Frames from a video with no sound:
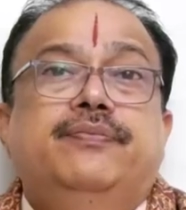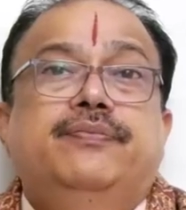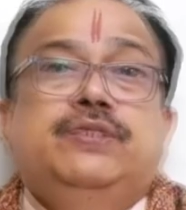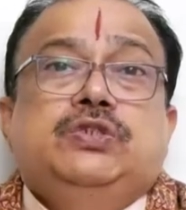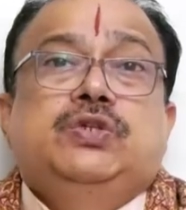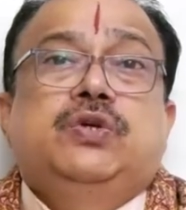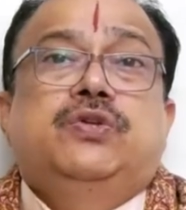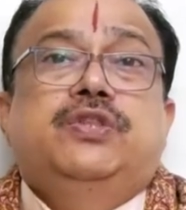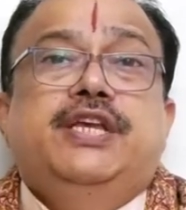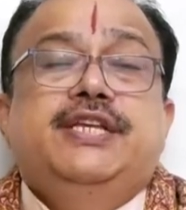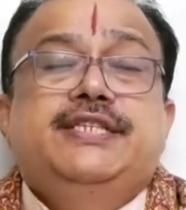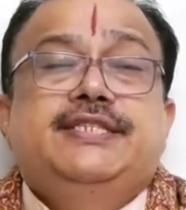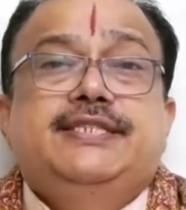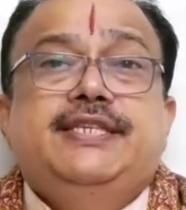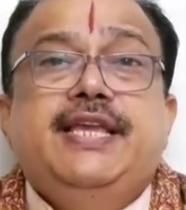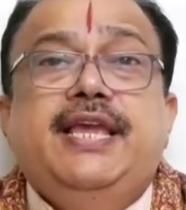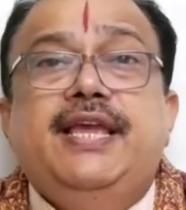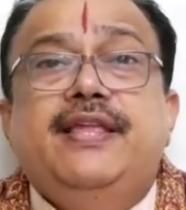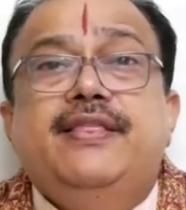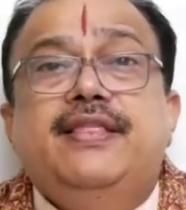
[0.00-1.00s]
So they
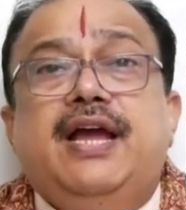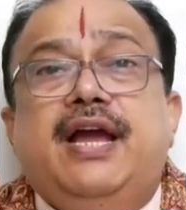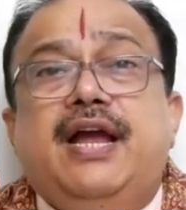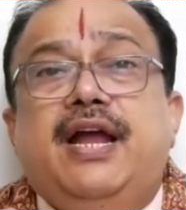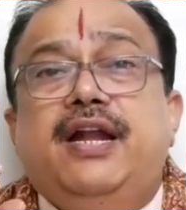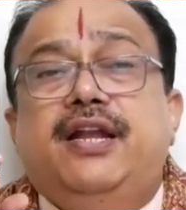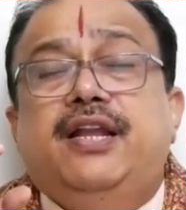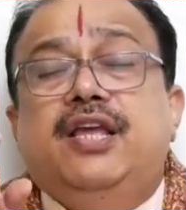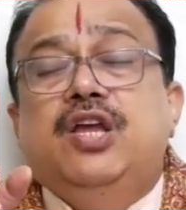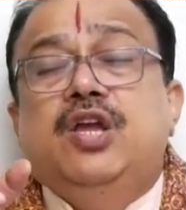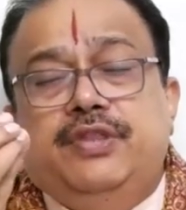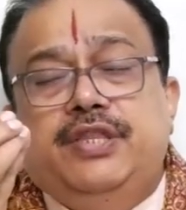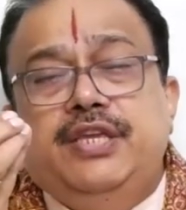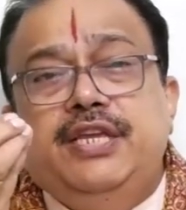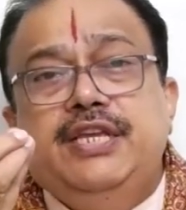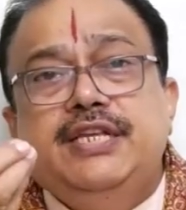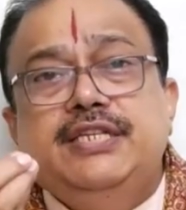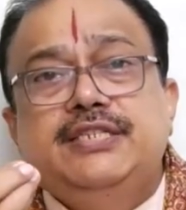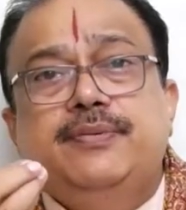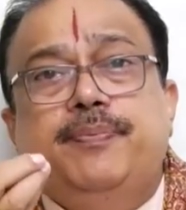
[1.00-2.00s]
say that
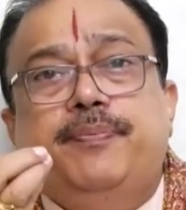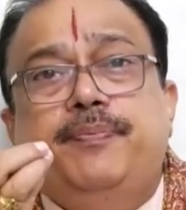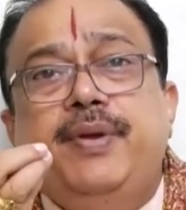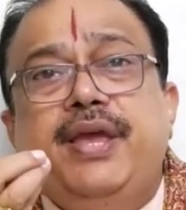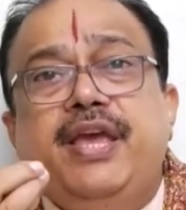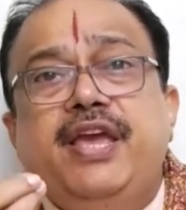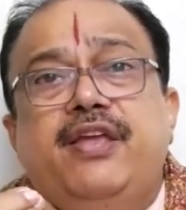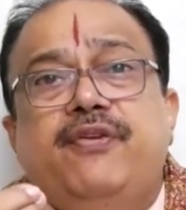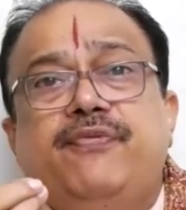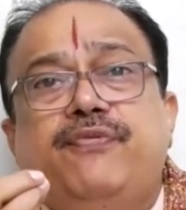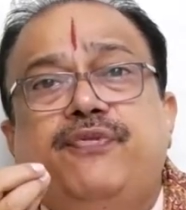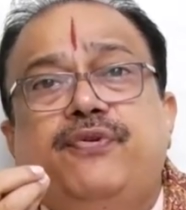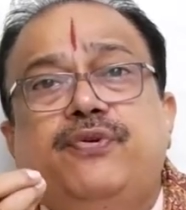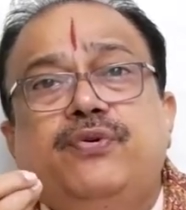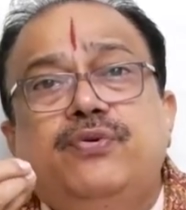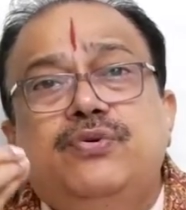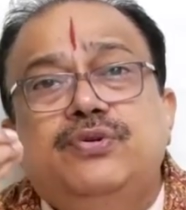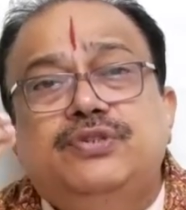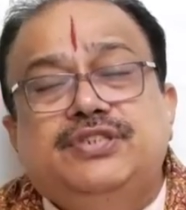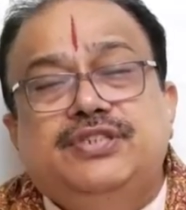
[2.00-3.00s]
these bear
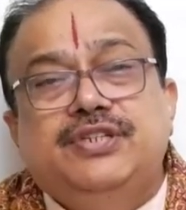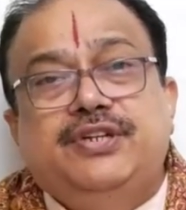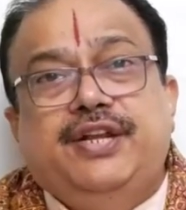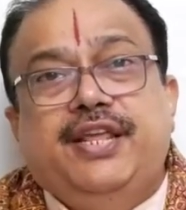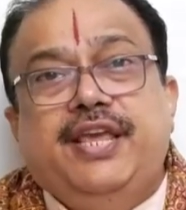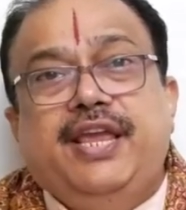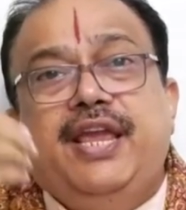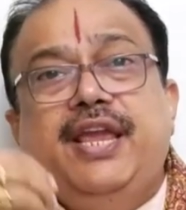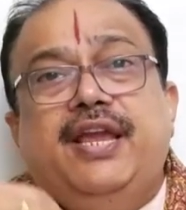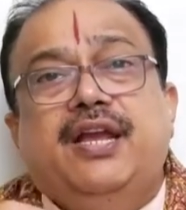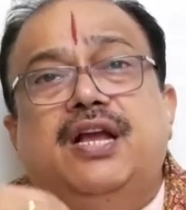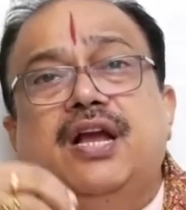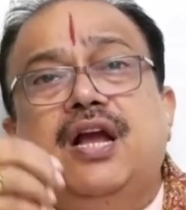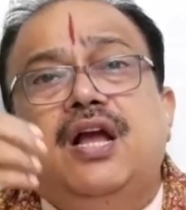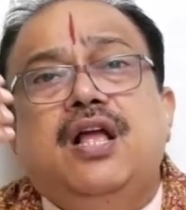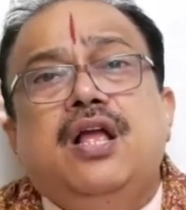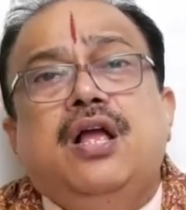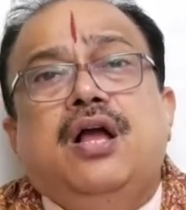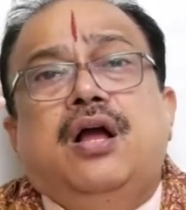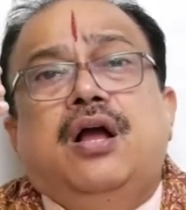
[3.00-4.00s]
fruits take
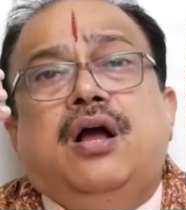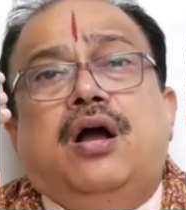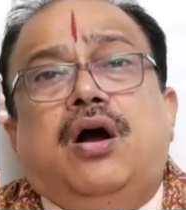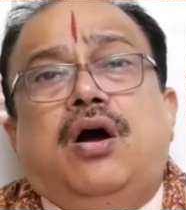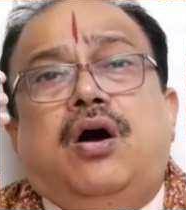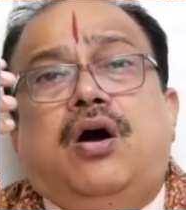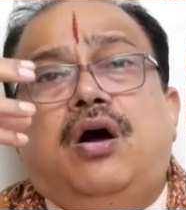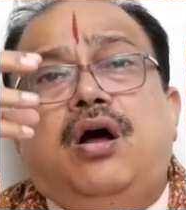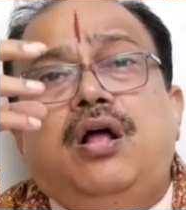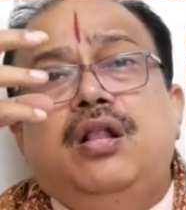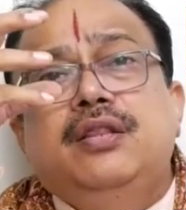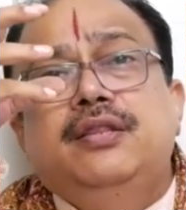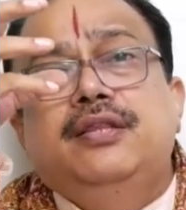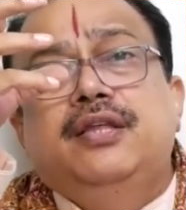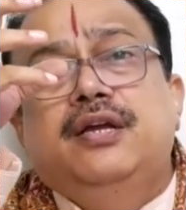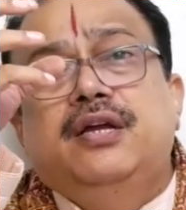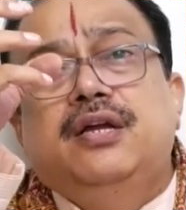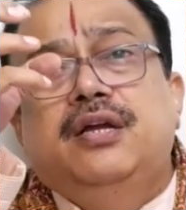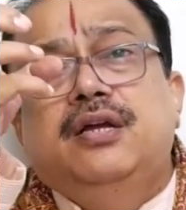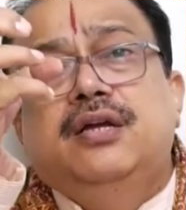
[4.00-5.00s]
all
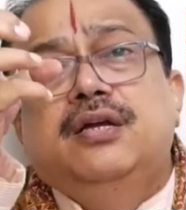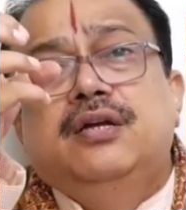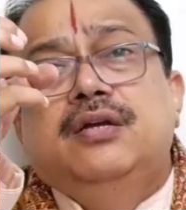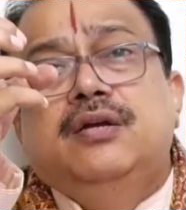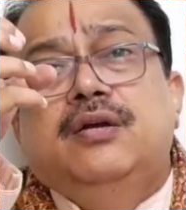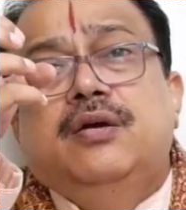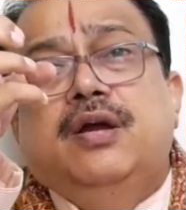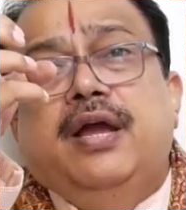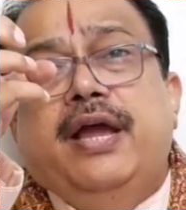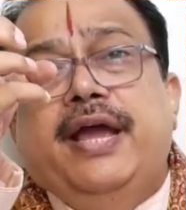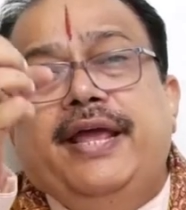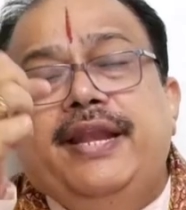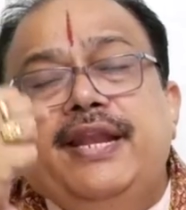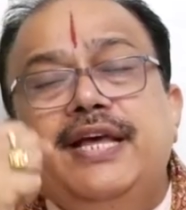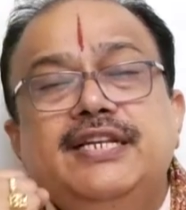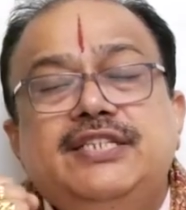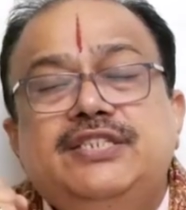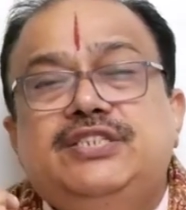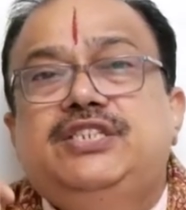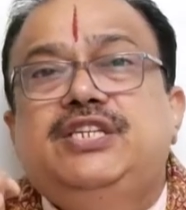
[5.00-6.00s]
the
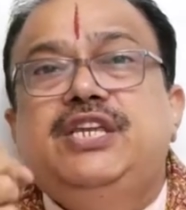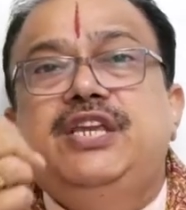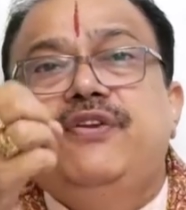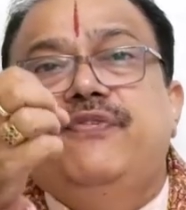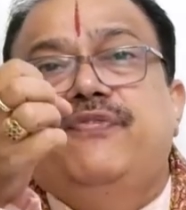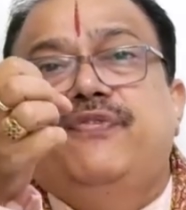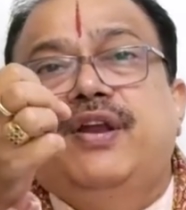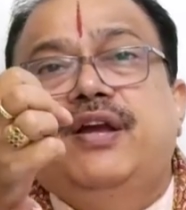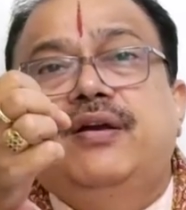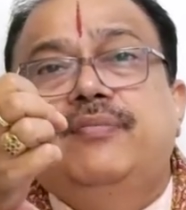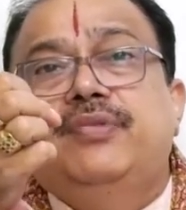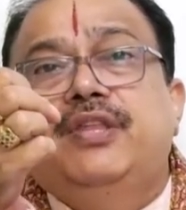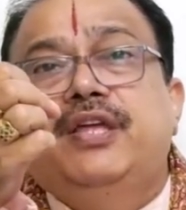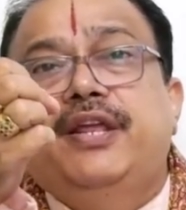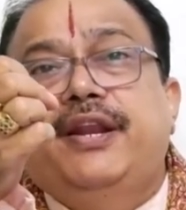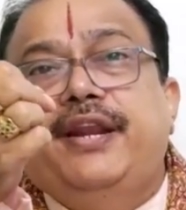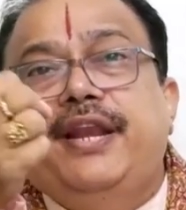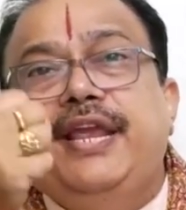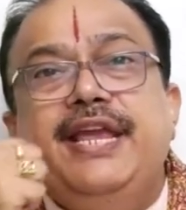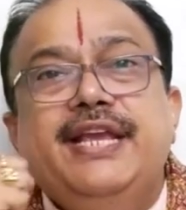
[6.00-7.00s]
energy from
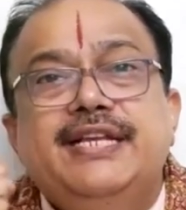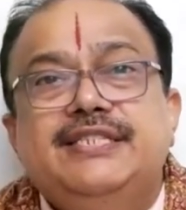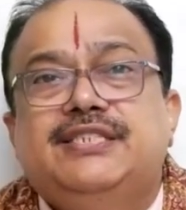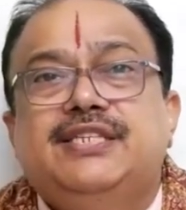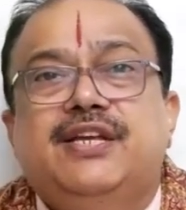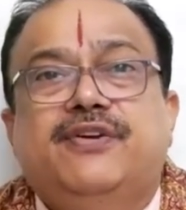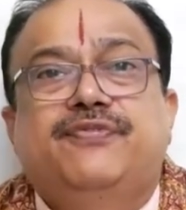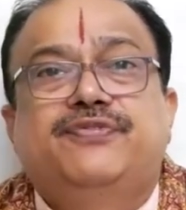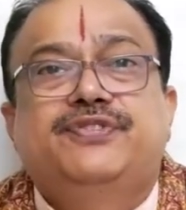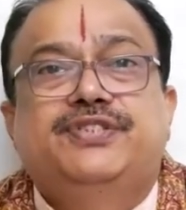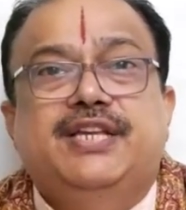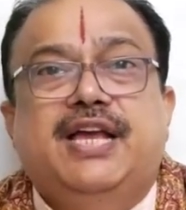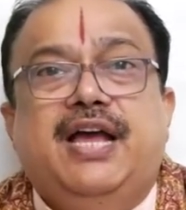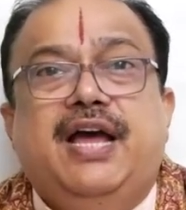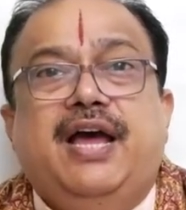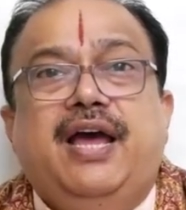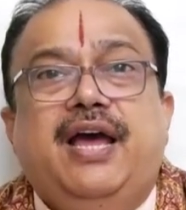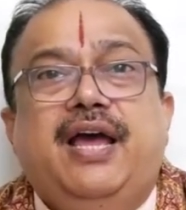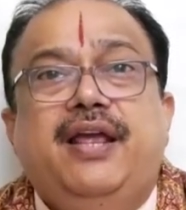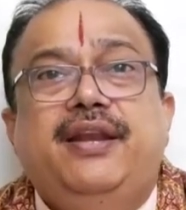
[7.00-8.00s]
the rays of
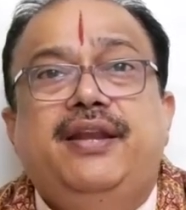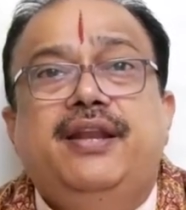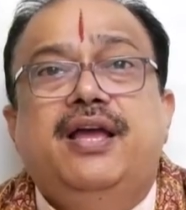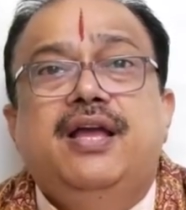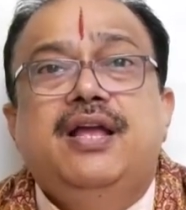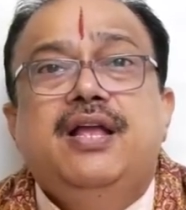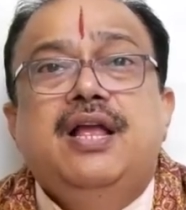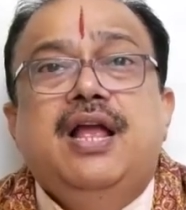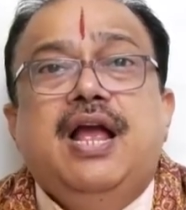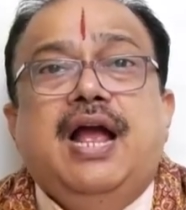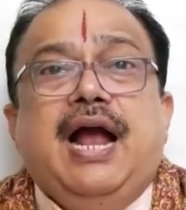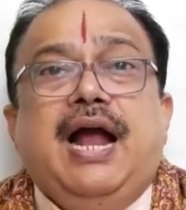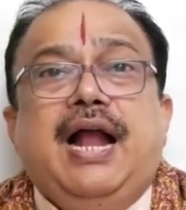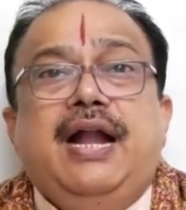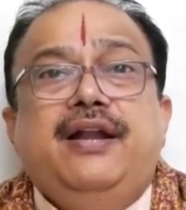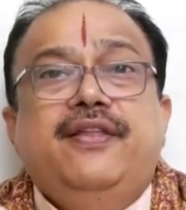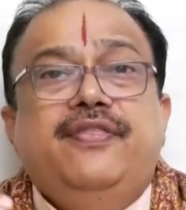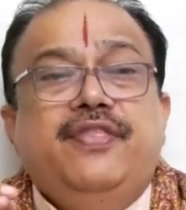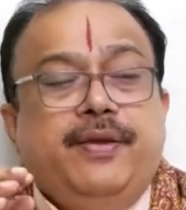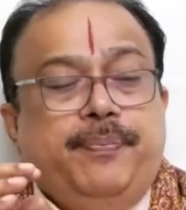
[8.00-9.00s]
sun
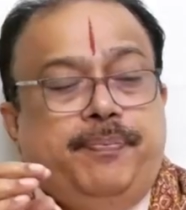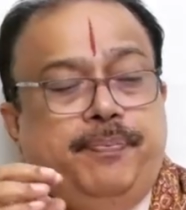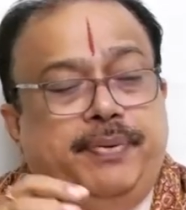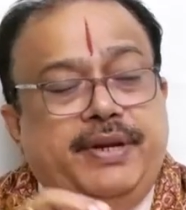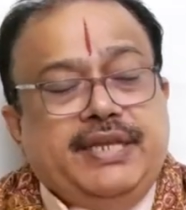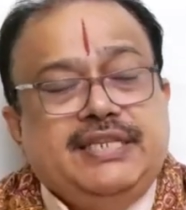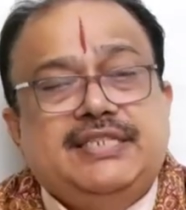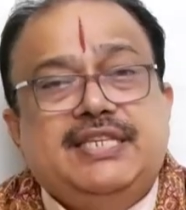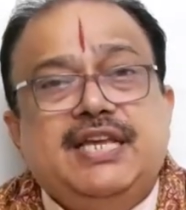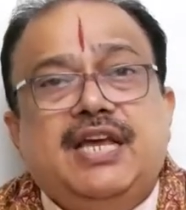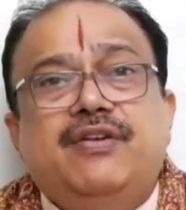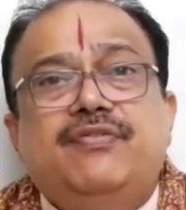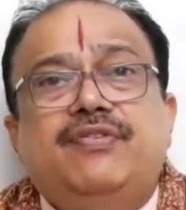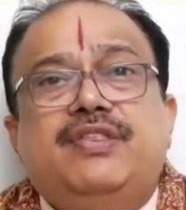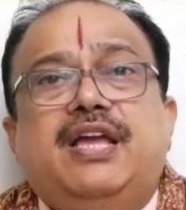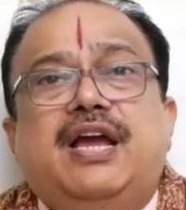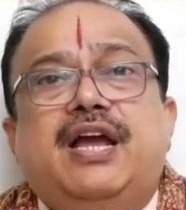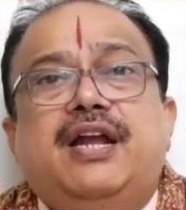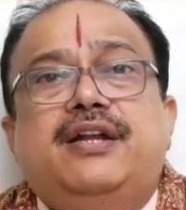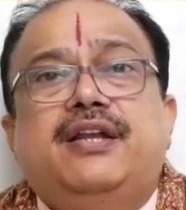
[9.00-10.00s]
and they preserve
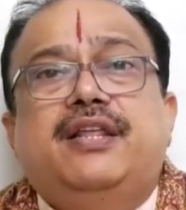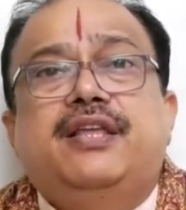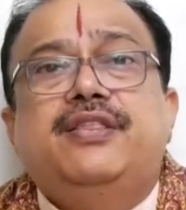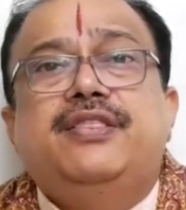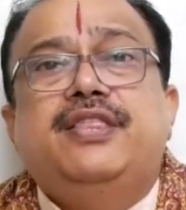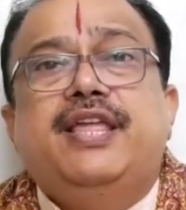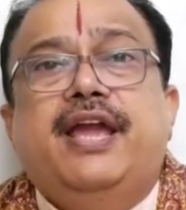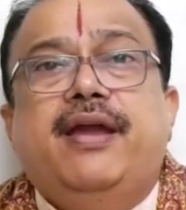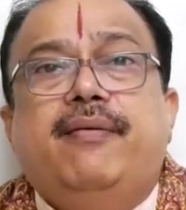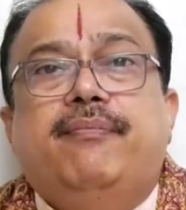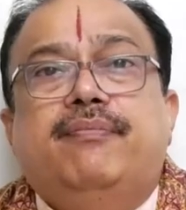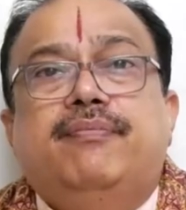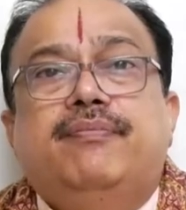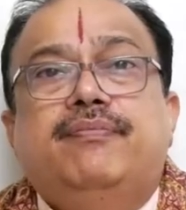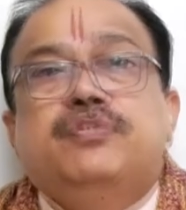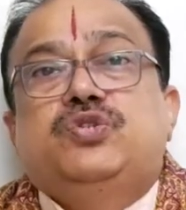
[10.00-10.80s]
that in them.